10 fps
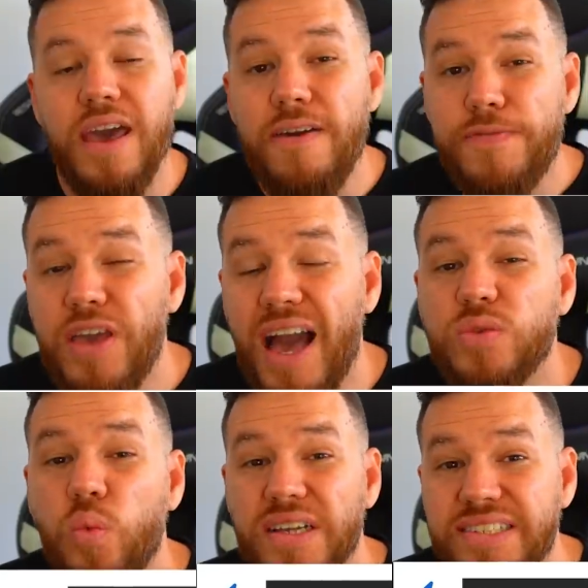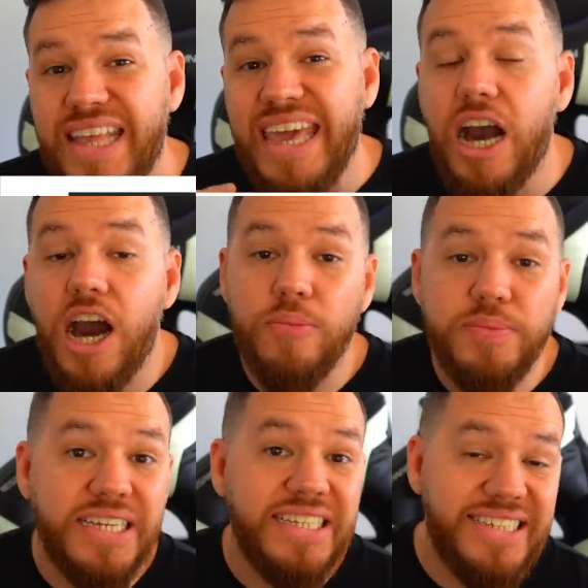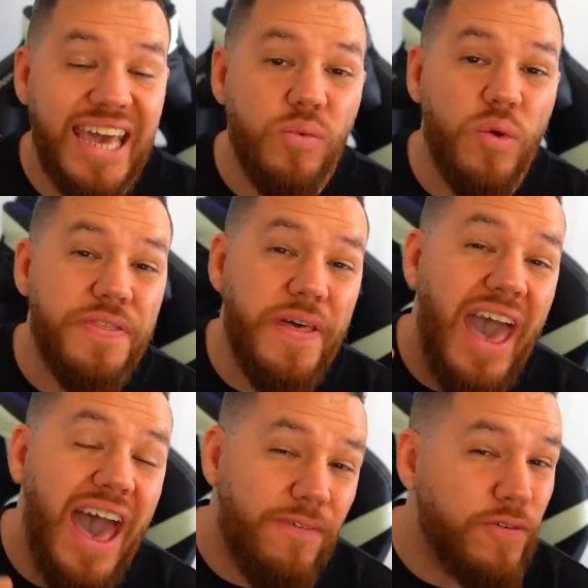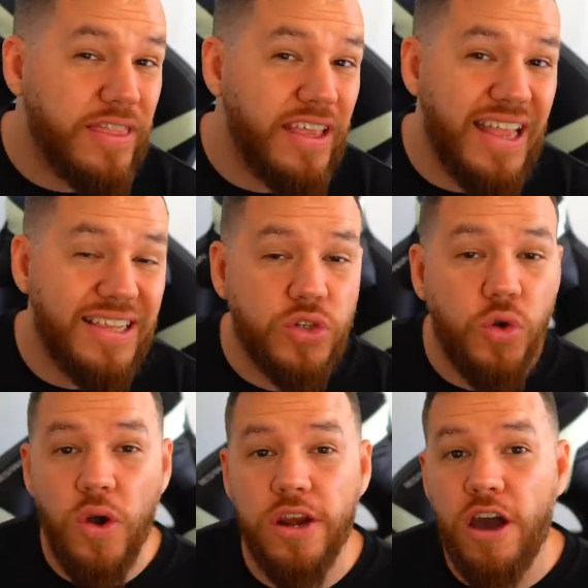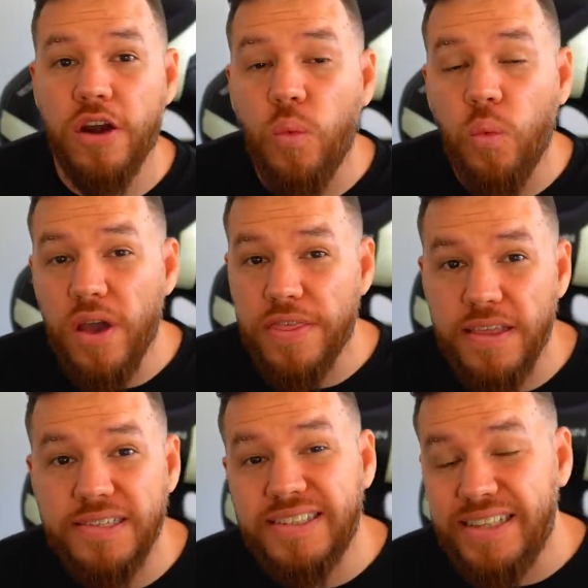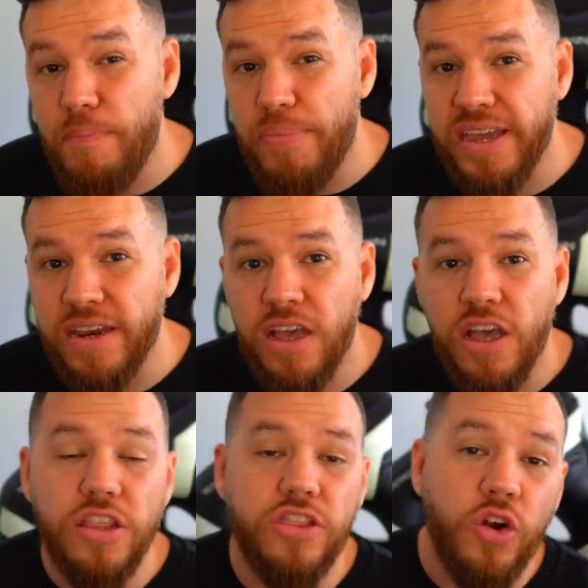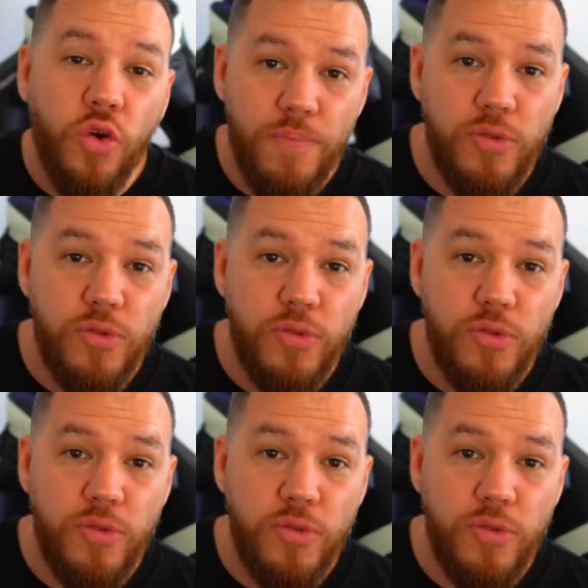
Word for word: If you guys wanna stay up to date with everything that's going on with STEPN, the crypto